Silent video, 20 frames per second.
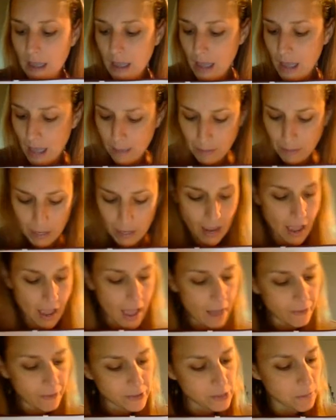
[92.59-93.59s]
I'm going to
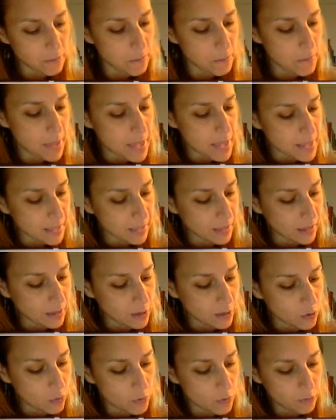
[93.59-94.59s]
have to make
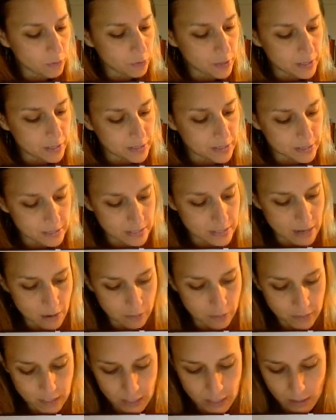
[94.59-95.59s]
equivalents down
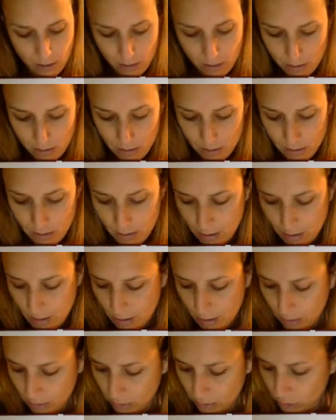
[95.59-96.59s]
here
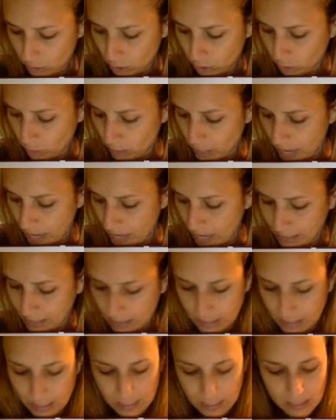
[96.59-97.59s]
to create
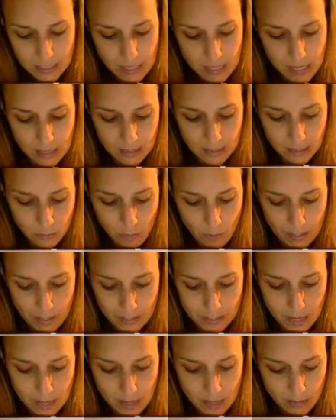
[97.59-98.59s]
16ths so I can
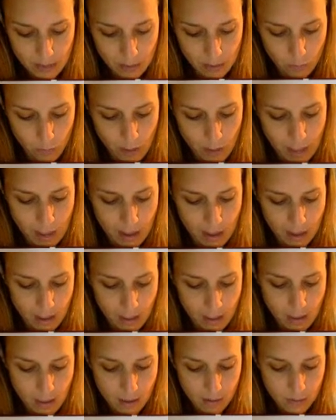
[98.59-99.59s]
take that away.
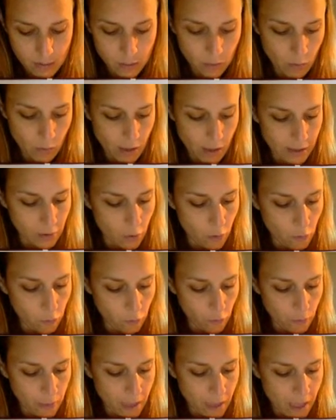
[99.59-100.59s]
So I go
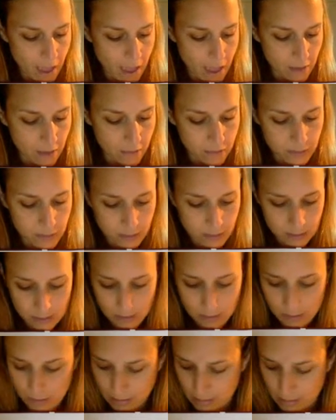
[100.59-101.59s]
from halves
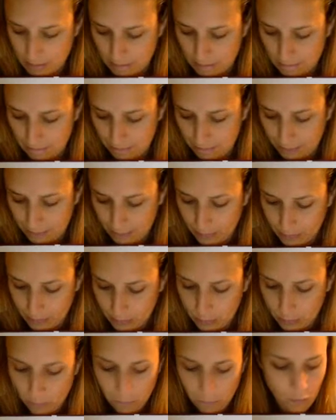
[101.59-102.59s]

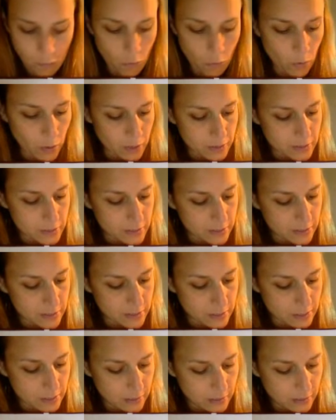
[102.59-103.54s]
to fourths